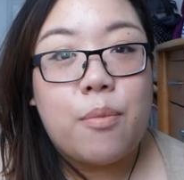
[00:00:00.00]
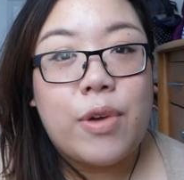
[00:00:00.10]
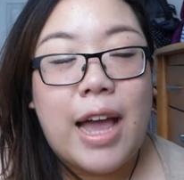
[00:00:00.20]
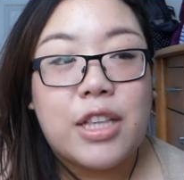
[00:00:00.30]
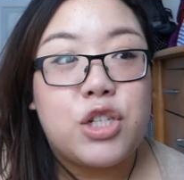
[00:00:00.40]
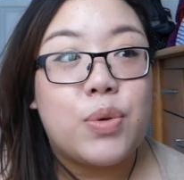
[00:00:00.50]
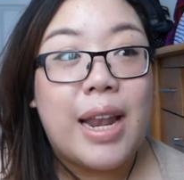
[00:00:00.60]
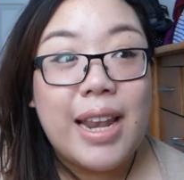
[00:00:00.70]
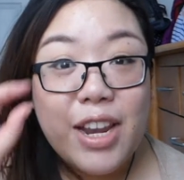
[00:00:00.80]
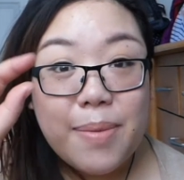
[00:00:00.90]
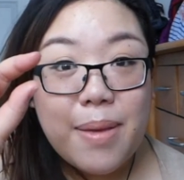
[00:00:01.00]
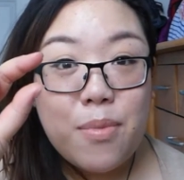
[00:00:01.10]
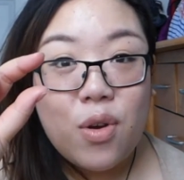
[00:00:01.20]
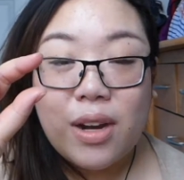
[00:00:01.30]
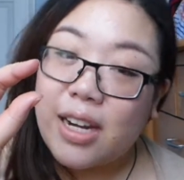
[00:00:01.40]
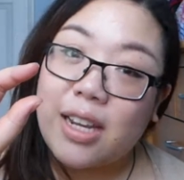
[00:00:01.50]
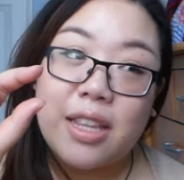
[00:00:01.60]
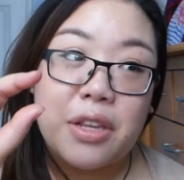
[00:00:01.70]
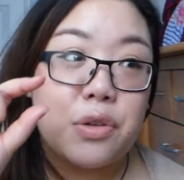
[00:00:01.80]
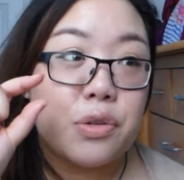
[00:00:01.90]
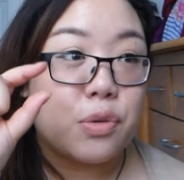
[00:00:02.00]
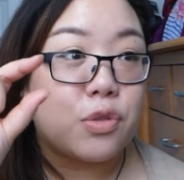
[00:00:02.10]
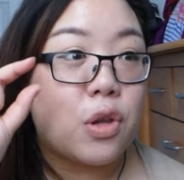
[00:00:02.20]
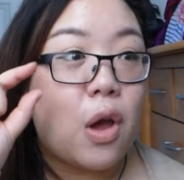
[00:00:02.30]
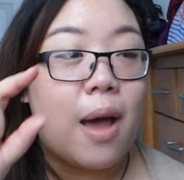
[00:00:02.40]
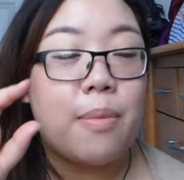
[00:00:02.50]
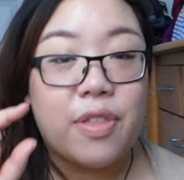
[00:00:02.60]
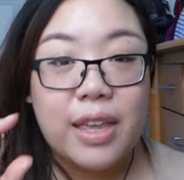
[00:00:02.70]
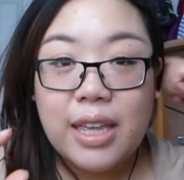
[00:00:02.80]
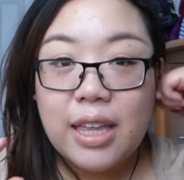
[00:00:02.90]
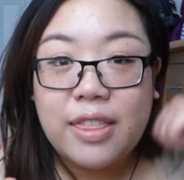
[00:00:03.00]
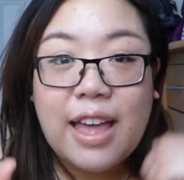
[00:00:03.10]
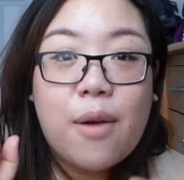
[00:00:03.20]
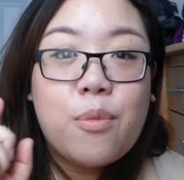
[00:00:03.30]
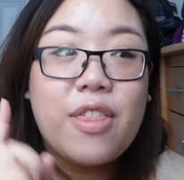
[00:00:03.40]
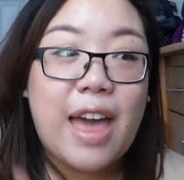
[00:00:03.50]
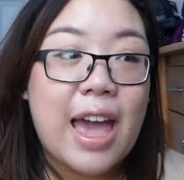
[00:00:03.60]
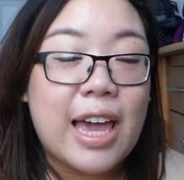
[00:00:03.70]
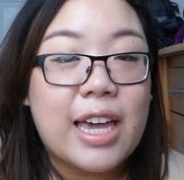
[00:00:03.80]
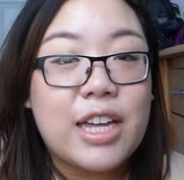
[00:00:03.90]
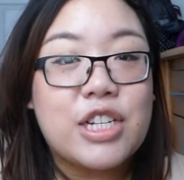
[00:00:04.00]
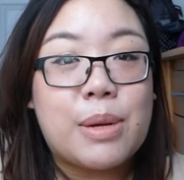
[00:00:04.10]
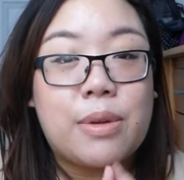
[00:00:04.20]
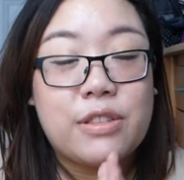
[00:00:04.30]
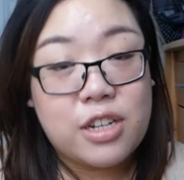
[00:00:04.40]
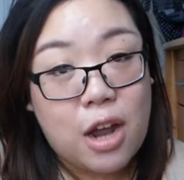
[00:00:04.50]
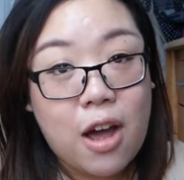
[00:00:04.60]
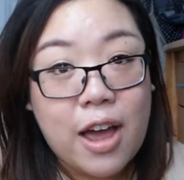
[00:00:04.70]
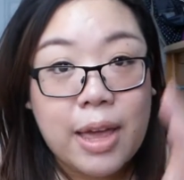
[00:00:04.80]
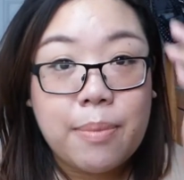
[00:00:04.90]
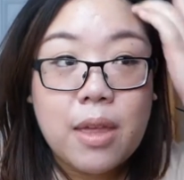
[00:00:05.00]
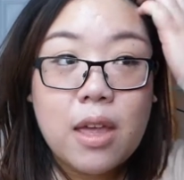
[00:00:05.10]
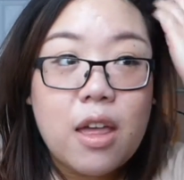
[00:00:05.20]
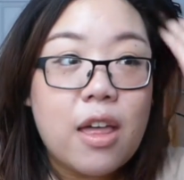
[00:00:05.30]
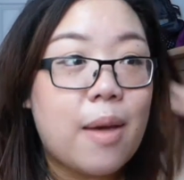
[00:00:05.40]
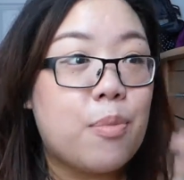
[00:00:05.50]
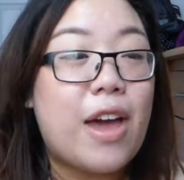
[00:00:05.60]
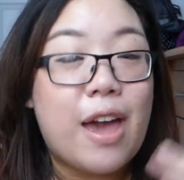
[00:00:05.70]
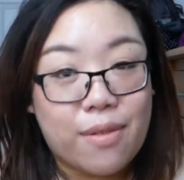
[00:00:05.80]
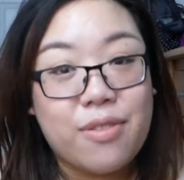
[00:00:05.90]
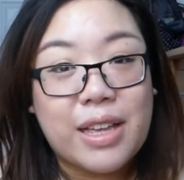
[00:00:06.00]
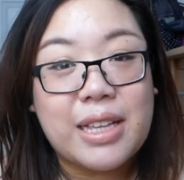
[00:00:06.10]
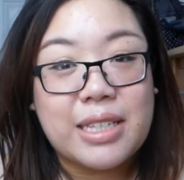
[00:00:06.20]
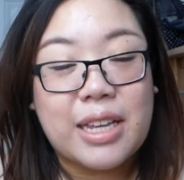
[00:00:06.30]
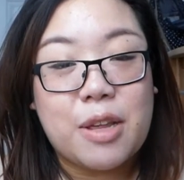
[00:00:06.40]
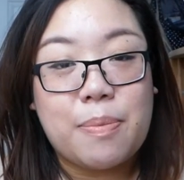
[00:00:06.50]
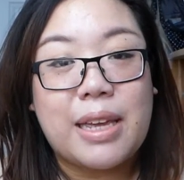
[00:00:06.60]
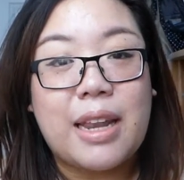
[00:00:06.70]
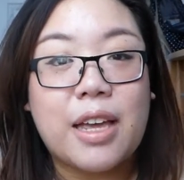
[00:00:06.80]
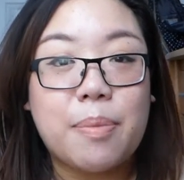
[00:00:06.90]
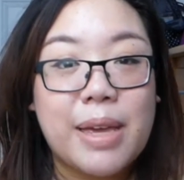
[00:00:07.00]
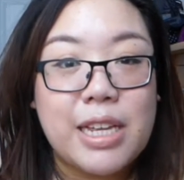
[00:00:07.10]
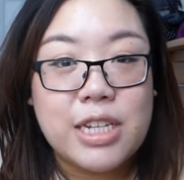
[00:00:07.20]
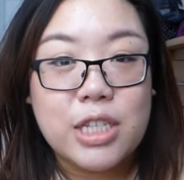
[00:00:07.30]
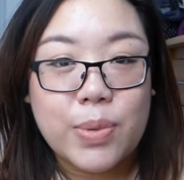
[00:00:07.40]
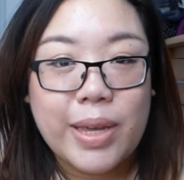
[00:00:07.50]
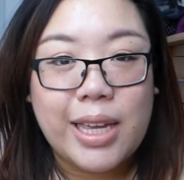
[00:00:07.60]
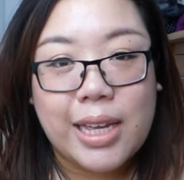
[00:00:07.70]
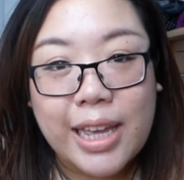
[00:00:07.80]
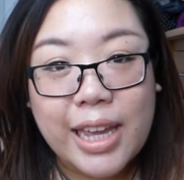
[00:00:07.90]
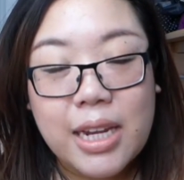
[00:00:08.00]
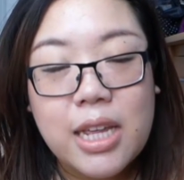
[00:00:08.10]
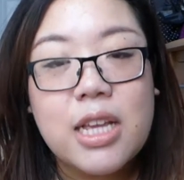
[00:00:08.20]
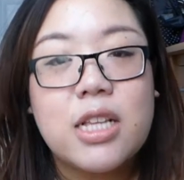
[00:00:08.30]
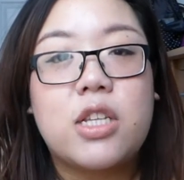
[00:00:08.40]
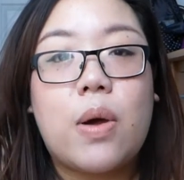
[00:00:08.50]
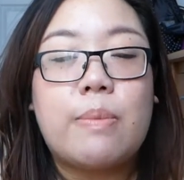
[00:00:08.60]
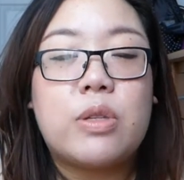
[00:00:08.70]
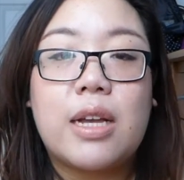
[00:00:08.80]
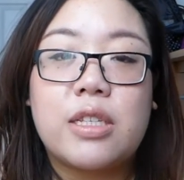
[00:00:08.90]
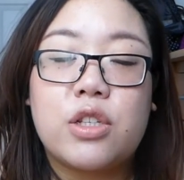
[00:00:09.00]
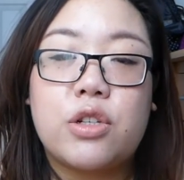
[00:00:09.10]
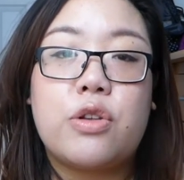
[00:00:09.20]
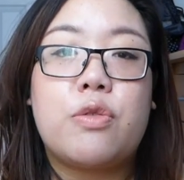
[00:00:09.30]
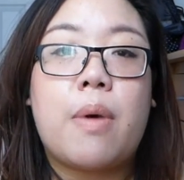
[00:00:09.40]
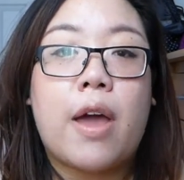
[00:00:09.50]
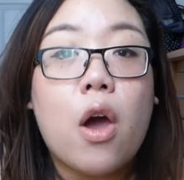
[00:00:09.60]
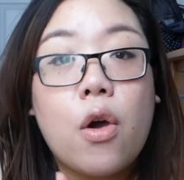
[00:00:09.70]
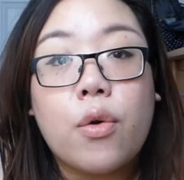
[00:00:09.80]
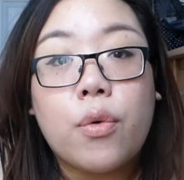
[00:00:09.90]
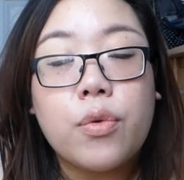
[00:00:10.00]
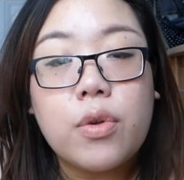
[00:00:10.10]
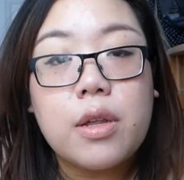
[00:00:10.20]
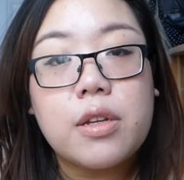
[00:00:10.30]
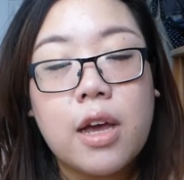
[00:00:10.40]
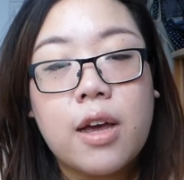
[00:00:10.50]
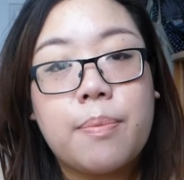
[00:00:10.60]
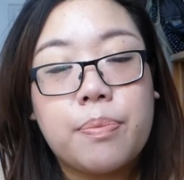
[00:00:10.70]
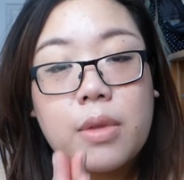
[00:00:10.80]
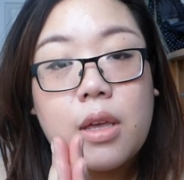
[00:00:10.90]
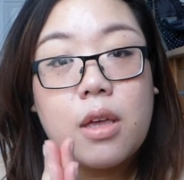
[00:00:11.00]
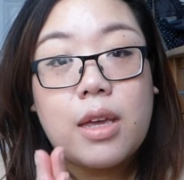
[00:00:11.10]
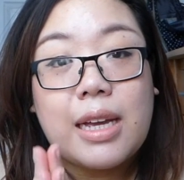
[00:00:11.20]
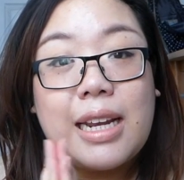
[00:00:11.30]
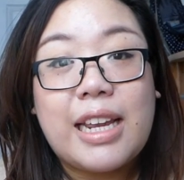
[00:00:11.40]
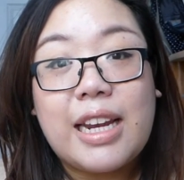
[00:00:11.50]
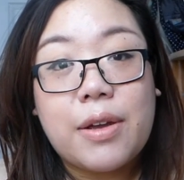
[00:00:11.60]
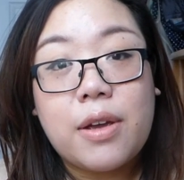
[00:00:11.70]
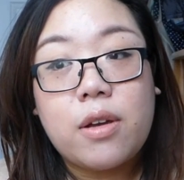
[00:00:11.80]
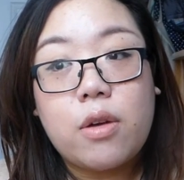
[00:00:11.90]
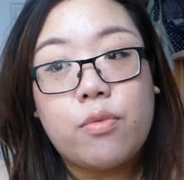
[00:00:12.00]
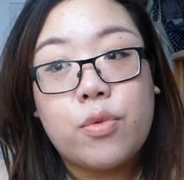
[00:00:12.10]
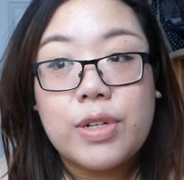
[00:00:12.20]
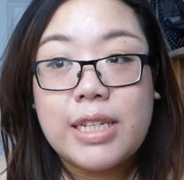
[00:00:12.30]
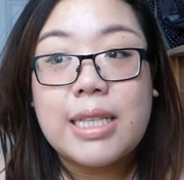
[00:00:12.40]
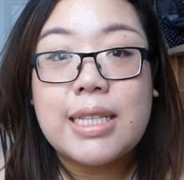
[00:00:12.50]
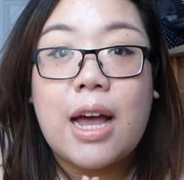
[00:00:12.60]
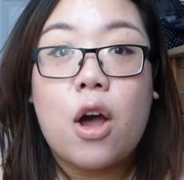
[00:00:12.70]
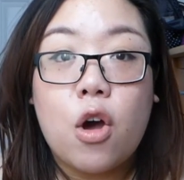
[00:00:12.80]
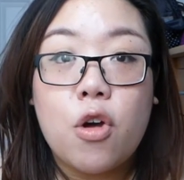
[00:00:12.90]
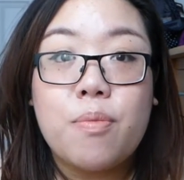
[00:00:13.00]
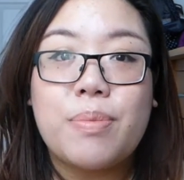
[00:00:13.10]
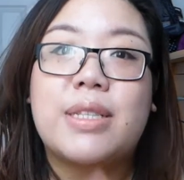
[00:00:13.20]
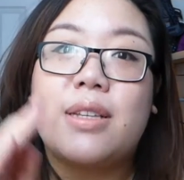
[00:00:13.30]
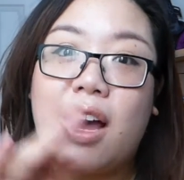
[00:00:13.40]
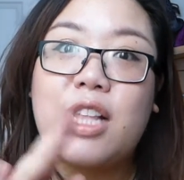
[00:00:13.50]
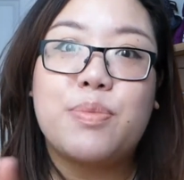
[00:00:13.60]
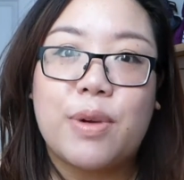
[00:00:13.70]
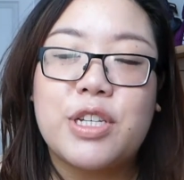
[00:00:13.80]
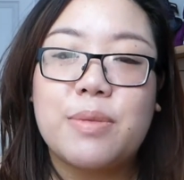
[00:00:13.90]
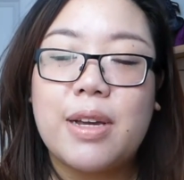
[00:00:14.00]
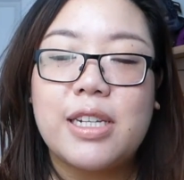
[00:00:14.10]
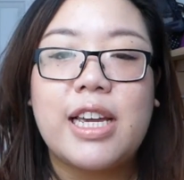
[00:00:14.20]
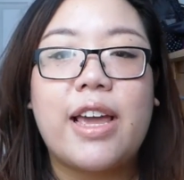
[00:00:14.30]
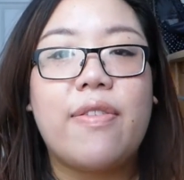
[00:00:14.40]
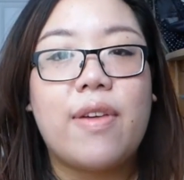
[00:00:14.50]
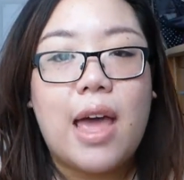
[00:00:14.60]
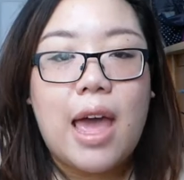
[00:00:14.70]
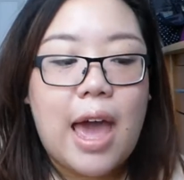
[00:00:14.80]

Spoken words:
we had to do a little bit more cleaning than usual. So I'm thinking that with age and with time, not everything is going to be like peachy squeaky clean. So I'm starting to do my own cleaning routines at home besides brushing my teeth.